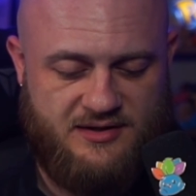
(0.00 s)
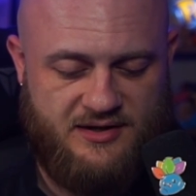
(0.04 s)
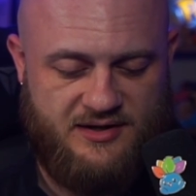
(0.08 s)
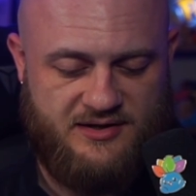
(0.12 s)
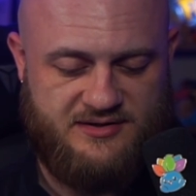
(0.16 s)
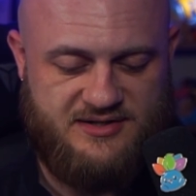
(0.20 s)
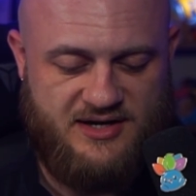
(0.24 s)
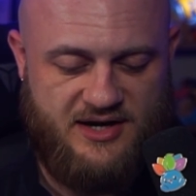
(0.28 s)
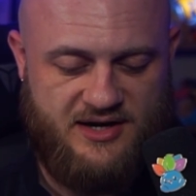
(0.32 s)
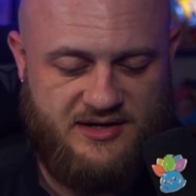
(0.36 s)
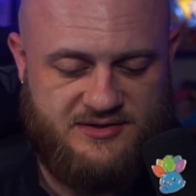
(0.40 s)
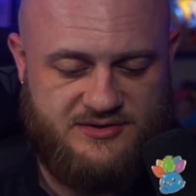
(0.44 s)

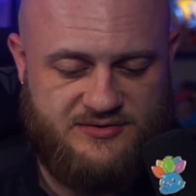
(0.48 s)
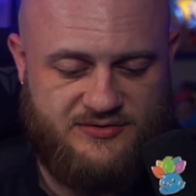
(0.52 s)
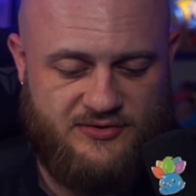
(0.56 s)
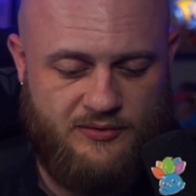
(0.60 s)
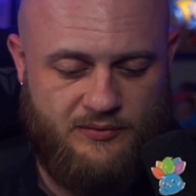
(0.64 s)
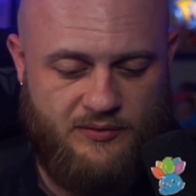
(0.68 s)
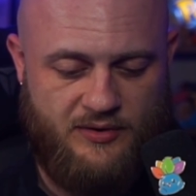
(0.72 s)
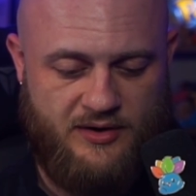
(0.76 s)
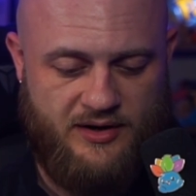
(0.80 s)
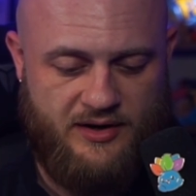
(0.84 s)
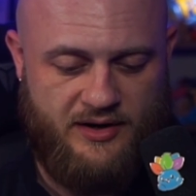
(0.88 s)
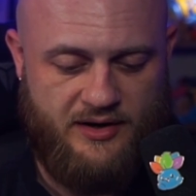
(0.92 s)
Attach
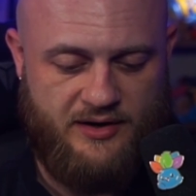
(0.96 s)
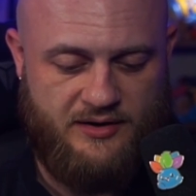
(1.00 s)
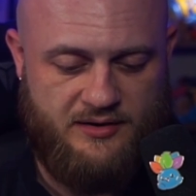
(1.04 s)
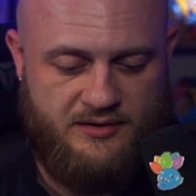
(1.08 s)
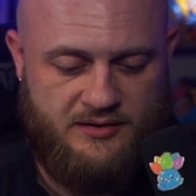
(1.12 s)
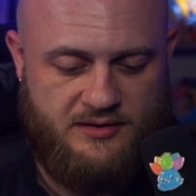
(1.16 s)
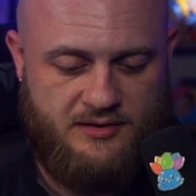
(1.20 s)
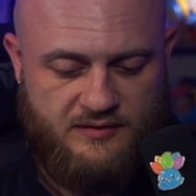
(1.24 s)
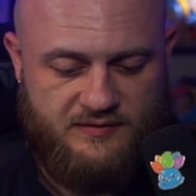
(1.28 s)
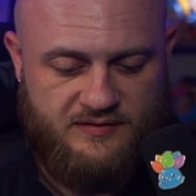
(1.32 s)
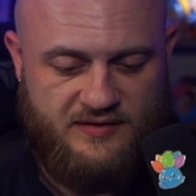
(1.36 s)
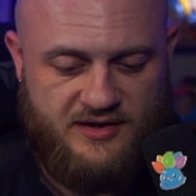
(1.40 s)
for
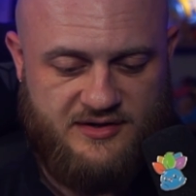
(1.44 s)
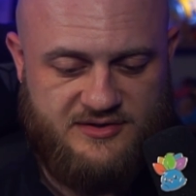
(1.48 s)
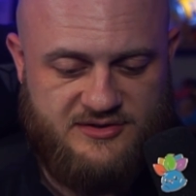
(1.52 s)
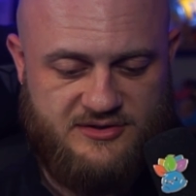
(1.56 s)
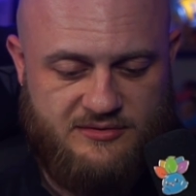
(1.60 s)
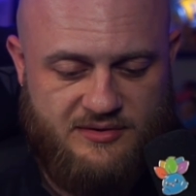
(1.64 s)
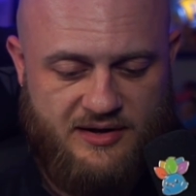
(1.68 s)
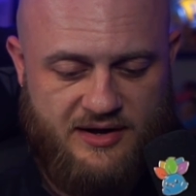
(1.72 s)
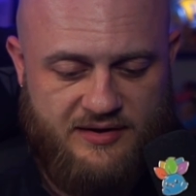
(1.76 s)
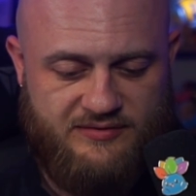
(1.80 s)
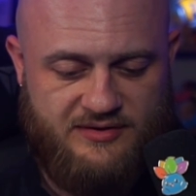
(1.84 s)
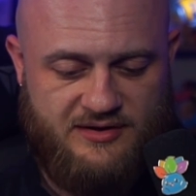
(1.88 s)
1. They
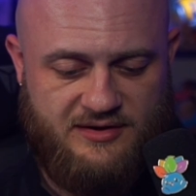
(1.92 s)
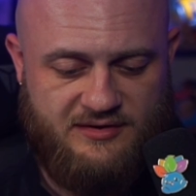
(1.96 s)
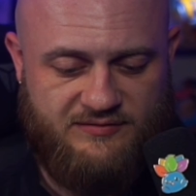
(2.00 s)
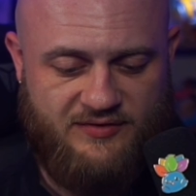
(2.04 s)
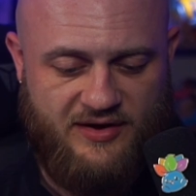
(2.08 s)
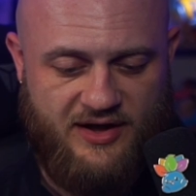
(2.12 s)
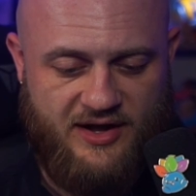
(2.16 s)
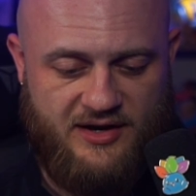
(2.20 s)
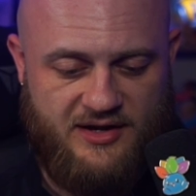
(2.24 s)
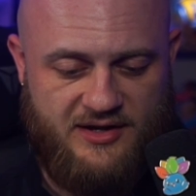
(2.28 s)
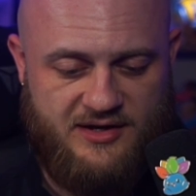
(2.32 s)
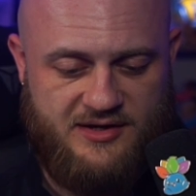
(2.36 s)
do have the
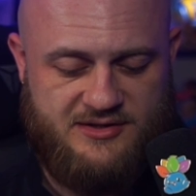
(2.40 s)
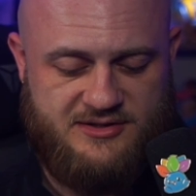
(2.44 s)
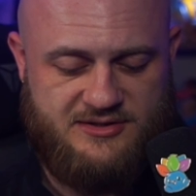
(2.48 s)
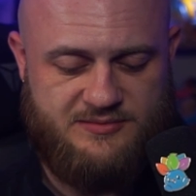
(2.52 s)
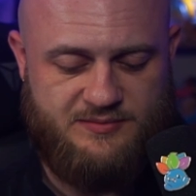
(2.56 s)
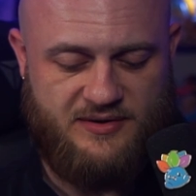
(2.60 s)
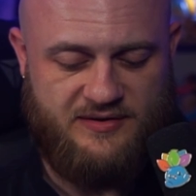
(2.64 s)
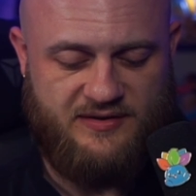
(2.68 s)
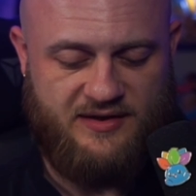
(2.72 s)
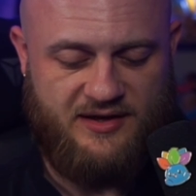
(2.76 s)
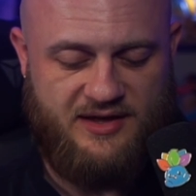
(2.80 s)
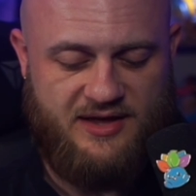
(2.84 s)

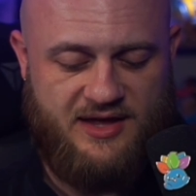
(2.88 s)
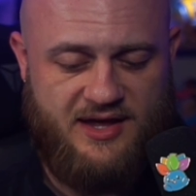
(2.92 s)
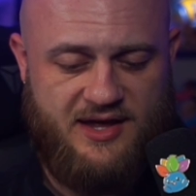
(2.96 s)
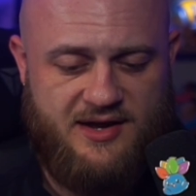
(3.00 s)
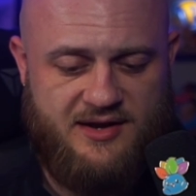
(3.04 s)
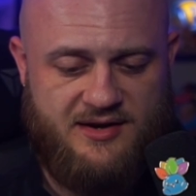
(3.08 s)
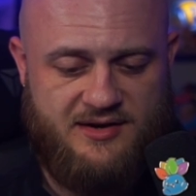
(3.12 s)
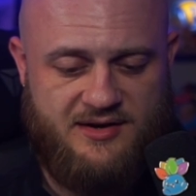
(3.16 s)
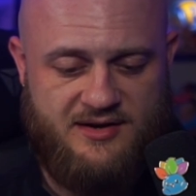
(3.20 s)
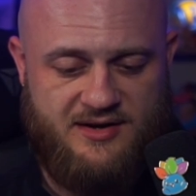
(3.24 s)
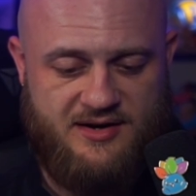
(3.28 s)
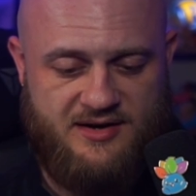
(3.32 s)
advantage, but they
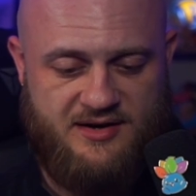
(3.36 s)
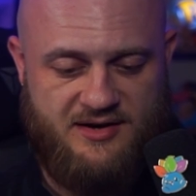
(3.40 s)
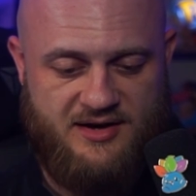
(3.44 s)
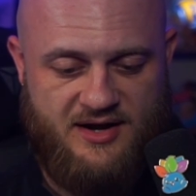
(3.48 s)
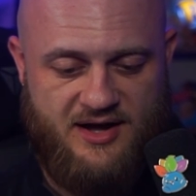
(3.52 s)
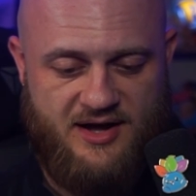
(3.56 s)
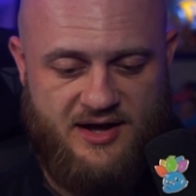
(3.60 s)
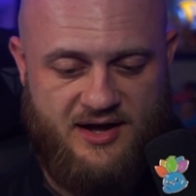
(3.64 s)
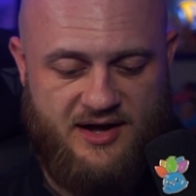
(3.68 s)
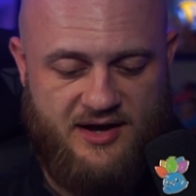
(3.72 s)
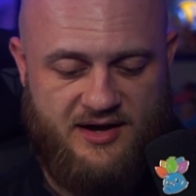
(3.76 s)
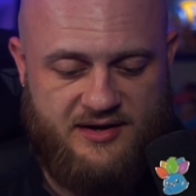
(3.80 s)
can't
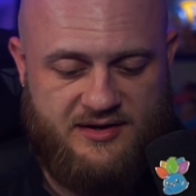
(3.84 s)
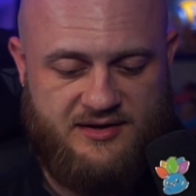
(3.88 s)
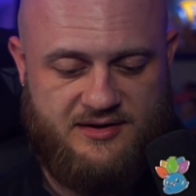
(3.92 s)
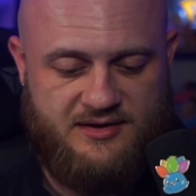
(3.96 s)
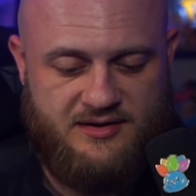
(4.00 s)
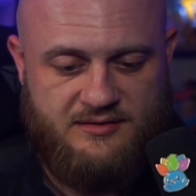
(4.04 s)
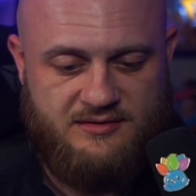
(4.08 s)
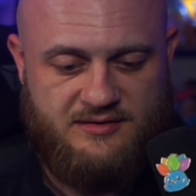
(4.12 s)
knock.